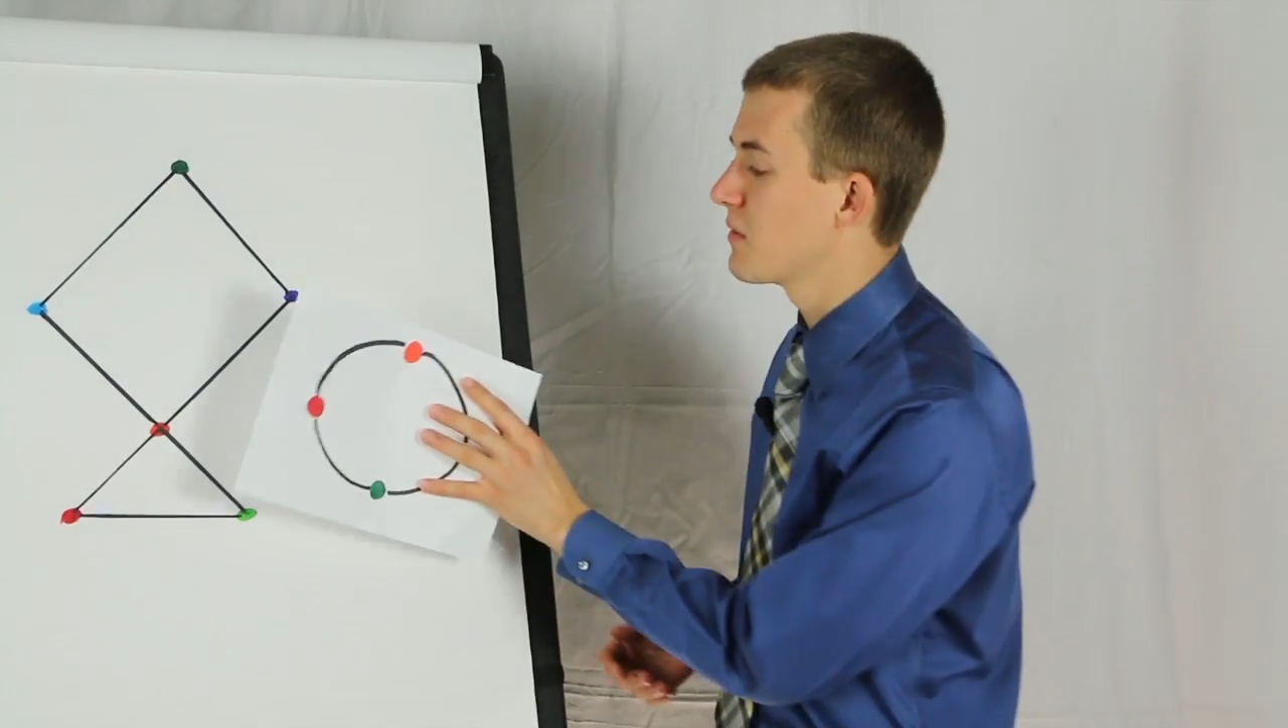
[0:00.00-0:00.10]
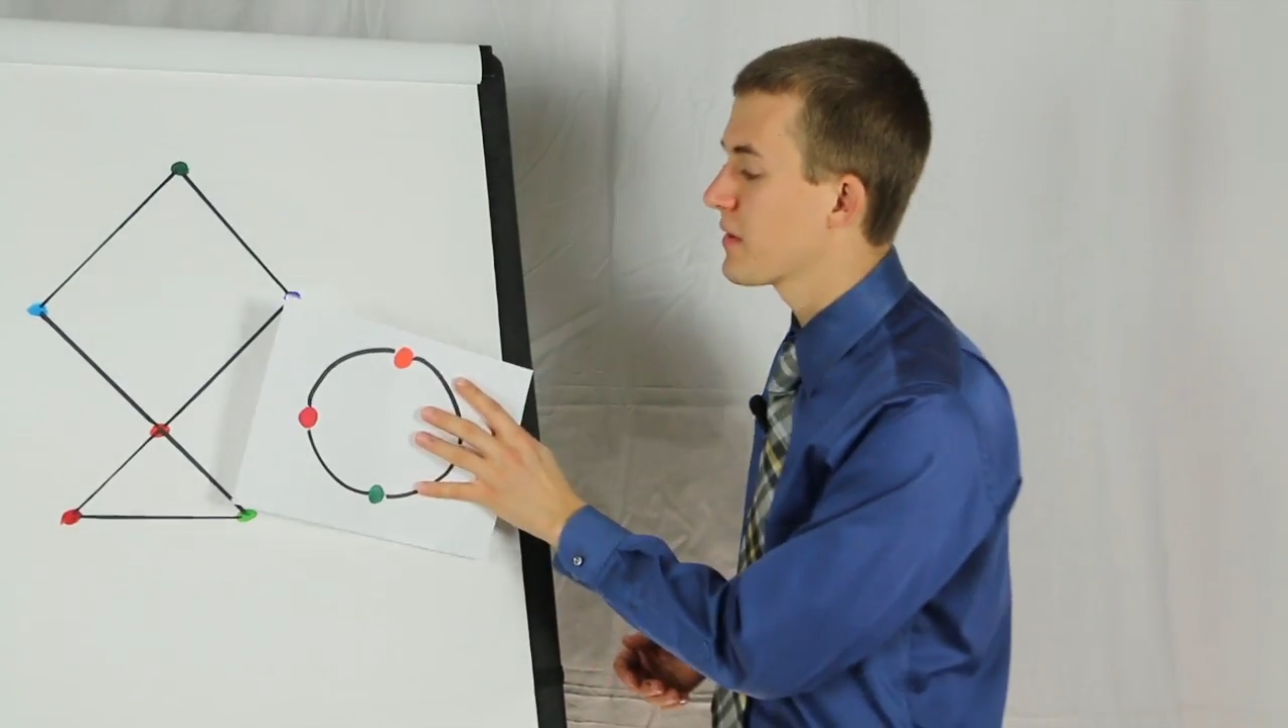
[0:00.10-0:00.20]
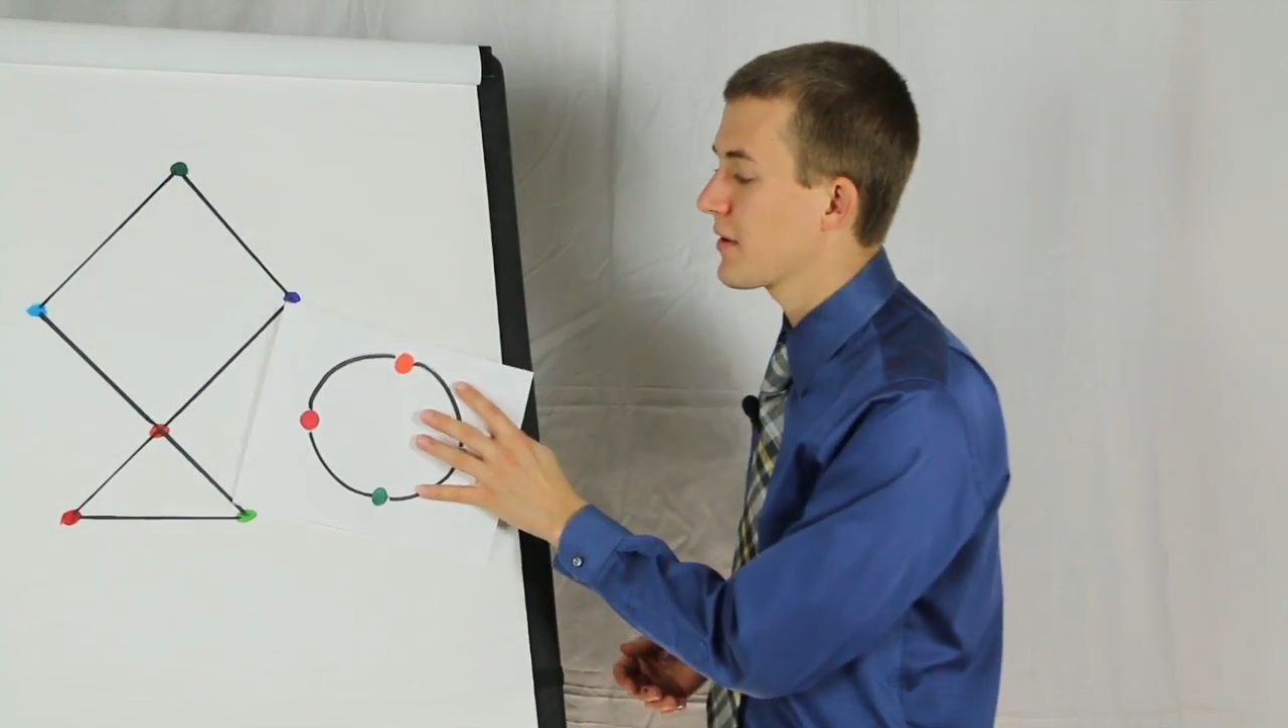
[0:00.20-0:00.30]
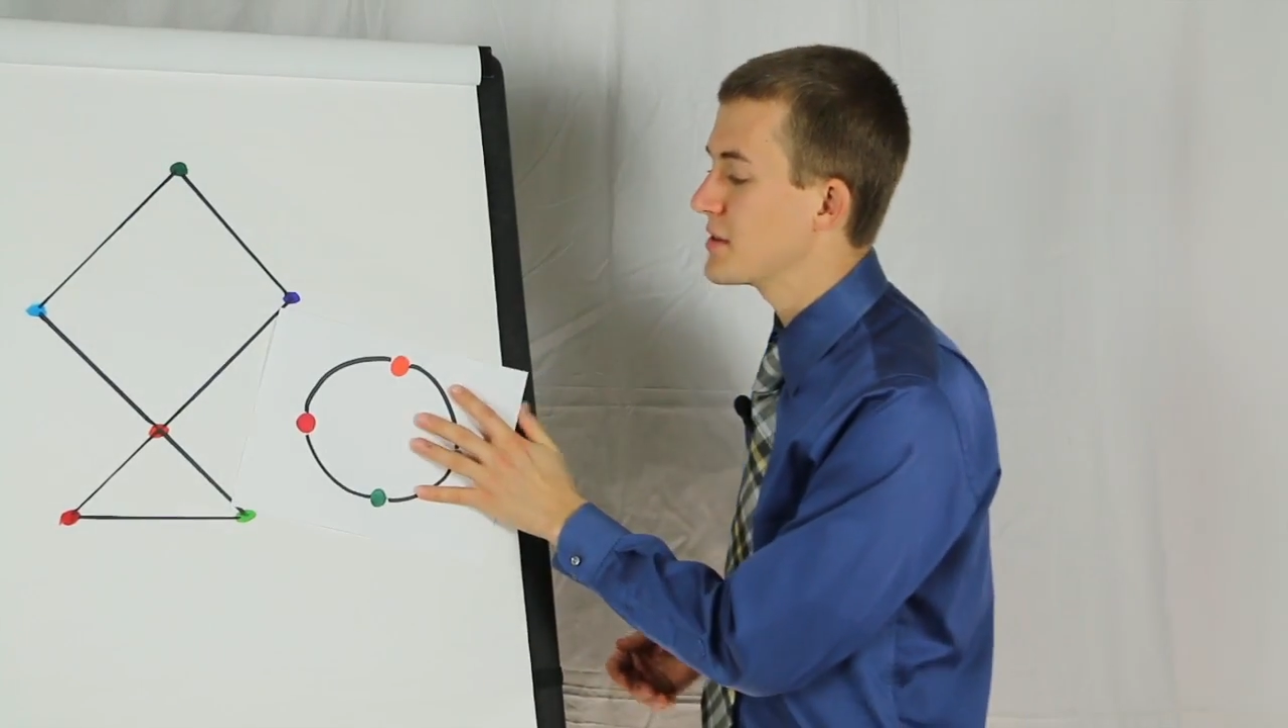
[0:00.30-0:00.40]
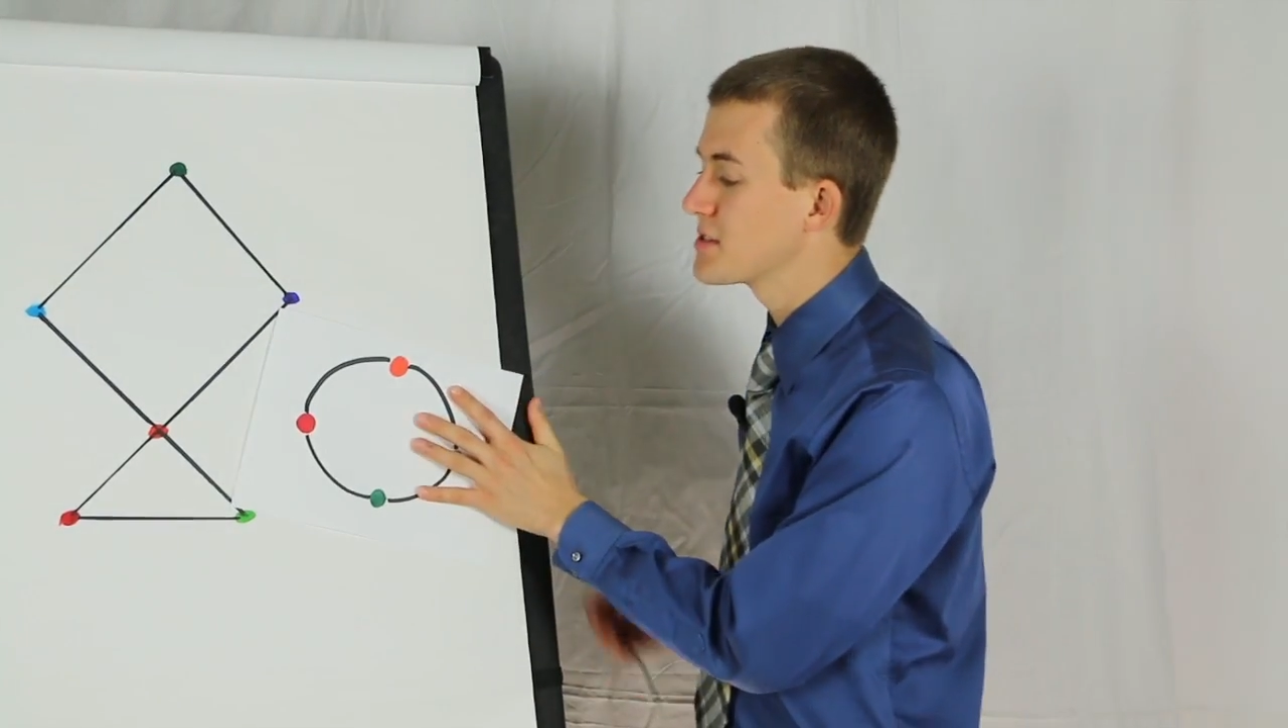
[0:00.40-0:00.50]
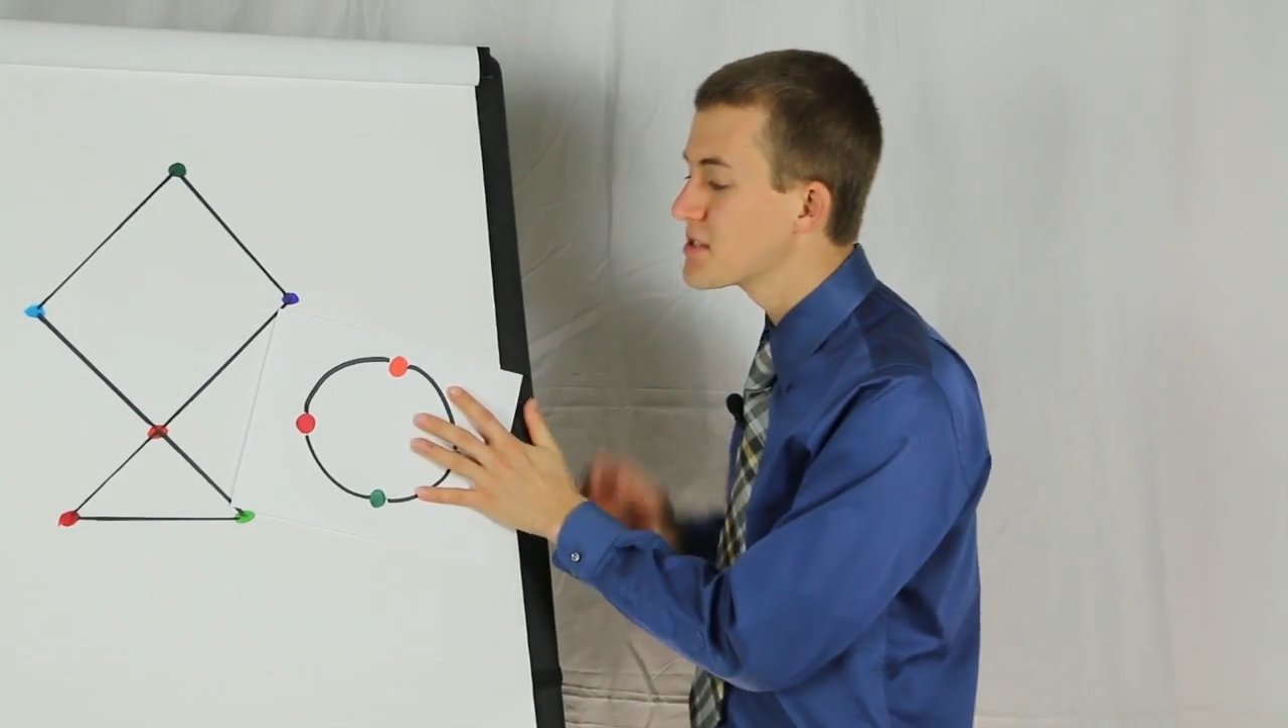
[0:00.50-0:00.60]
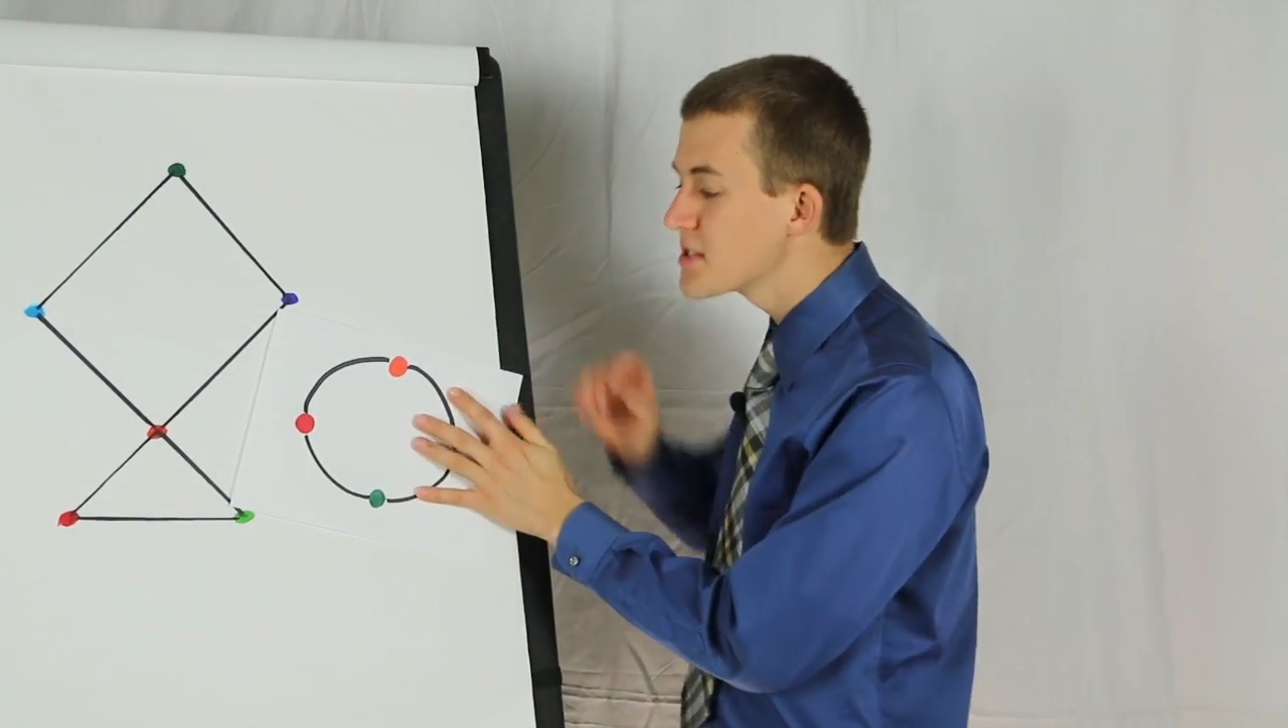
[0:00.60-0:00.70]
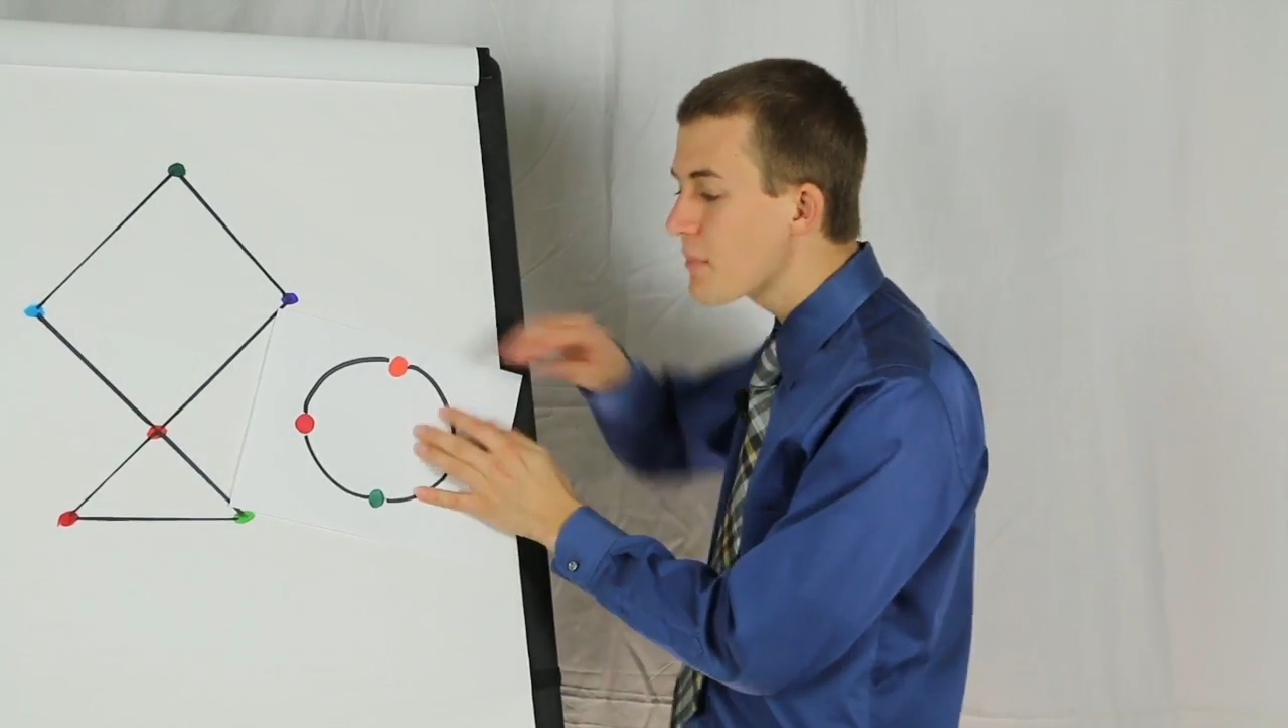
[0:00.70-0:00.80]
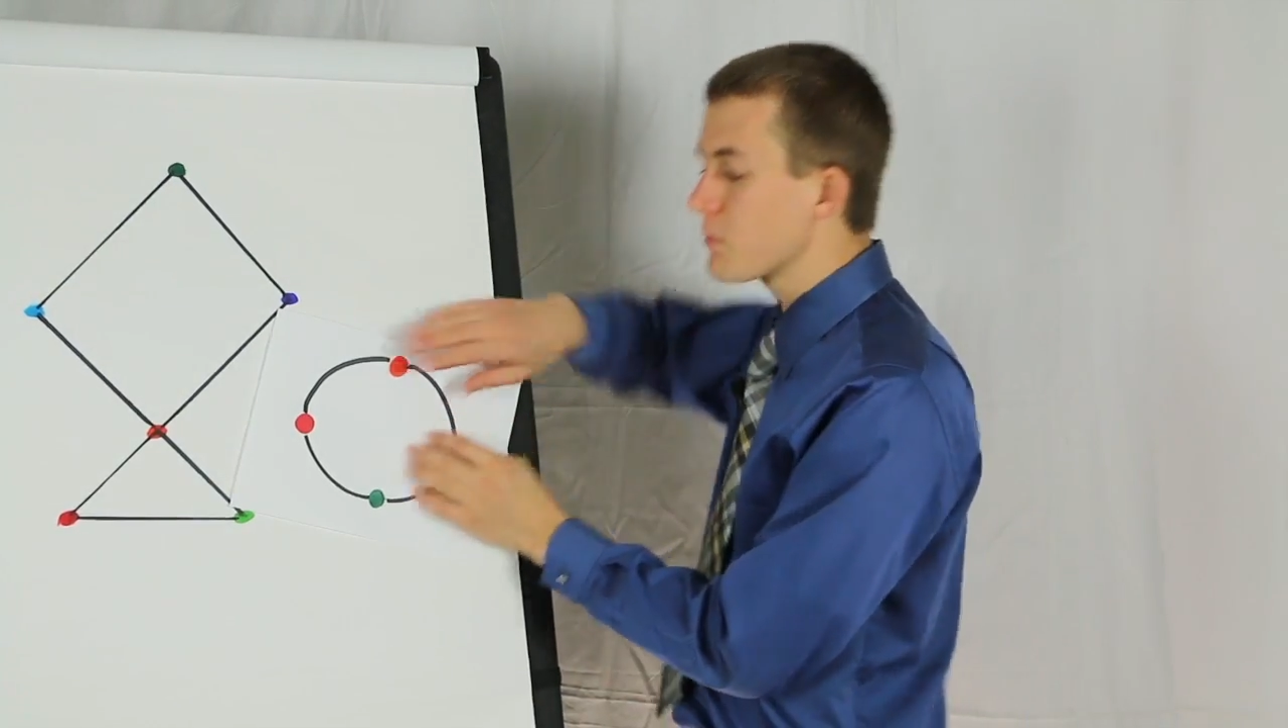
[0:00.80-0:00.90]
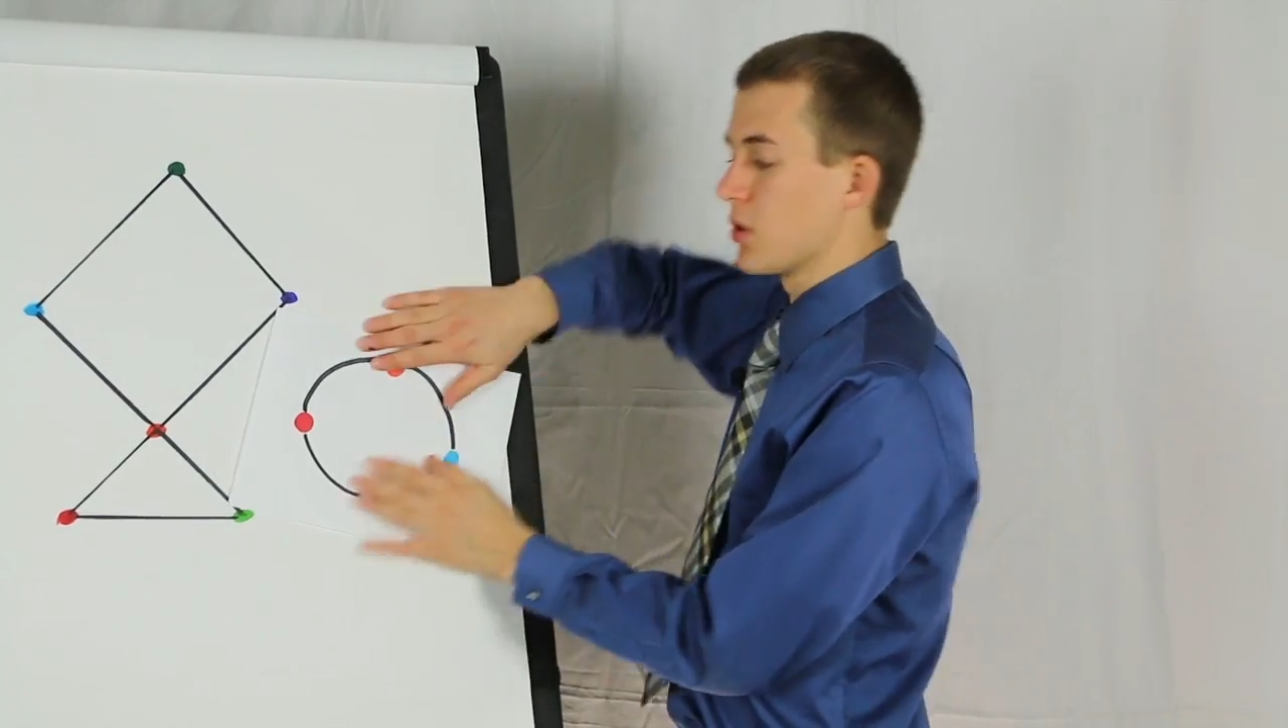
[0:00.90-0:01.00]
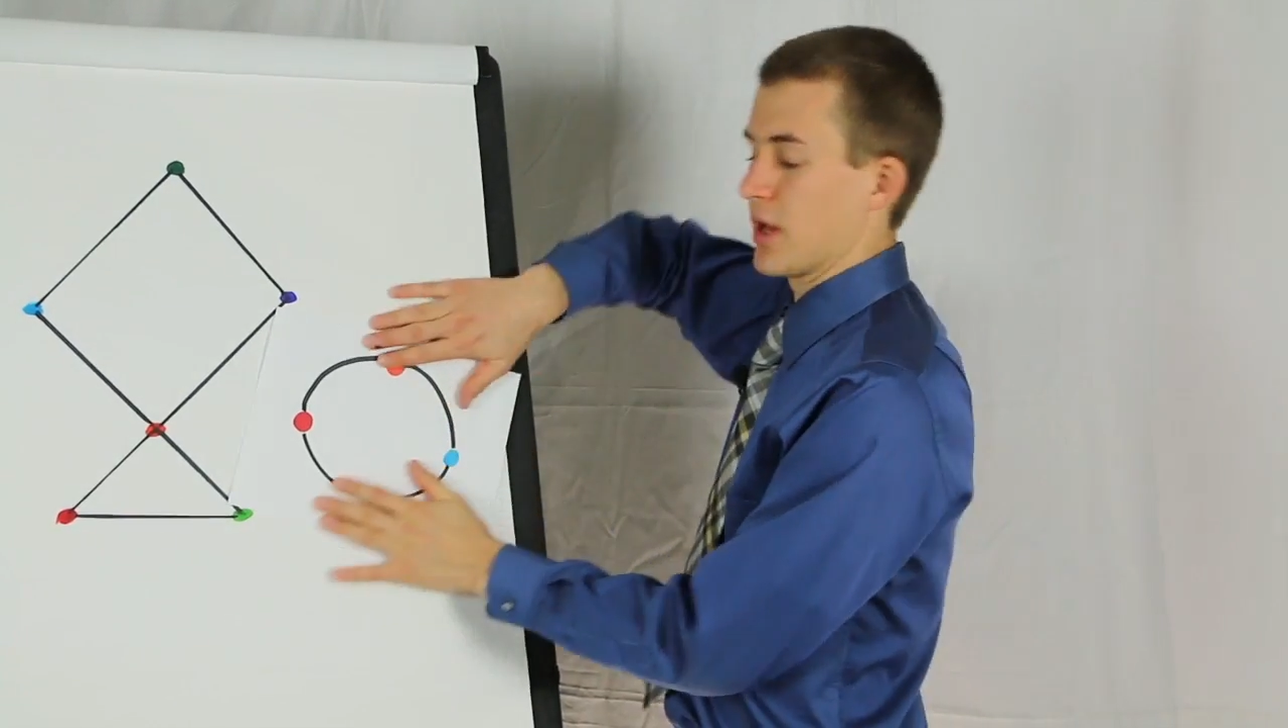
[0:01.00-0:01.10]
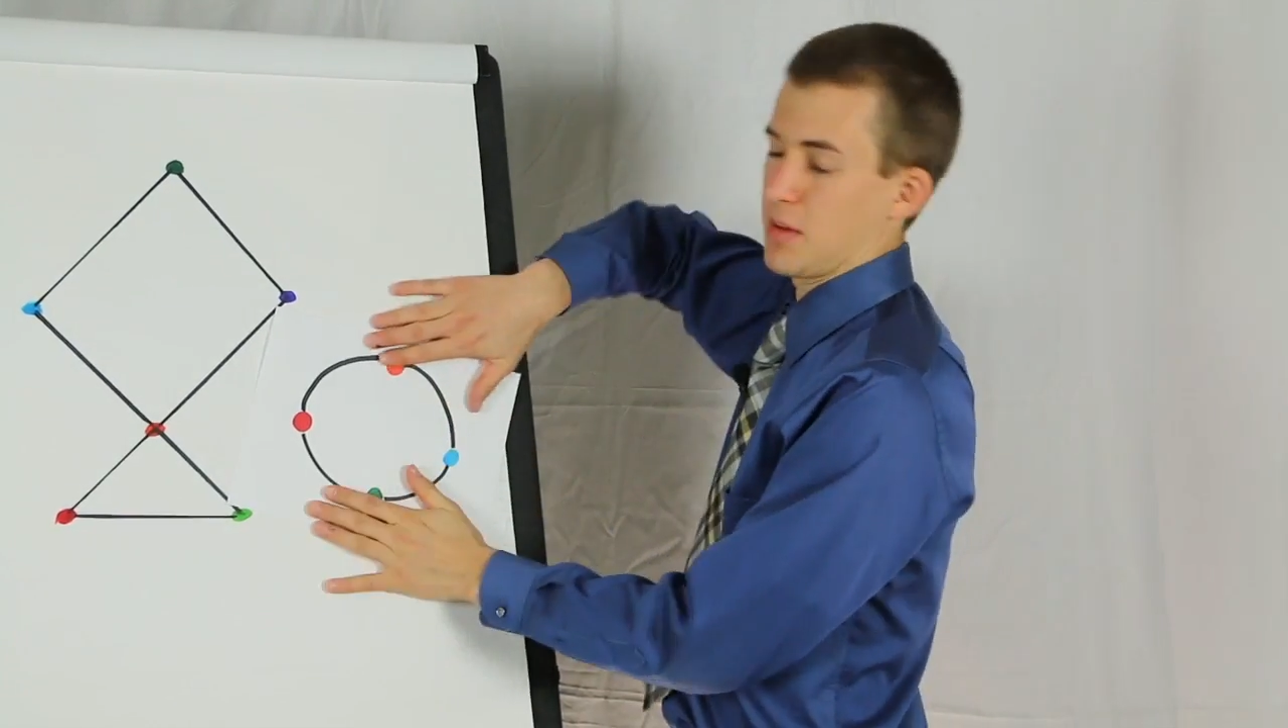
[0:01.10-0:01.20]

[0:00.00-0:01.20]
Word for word: a very simple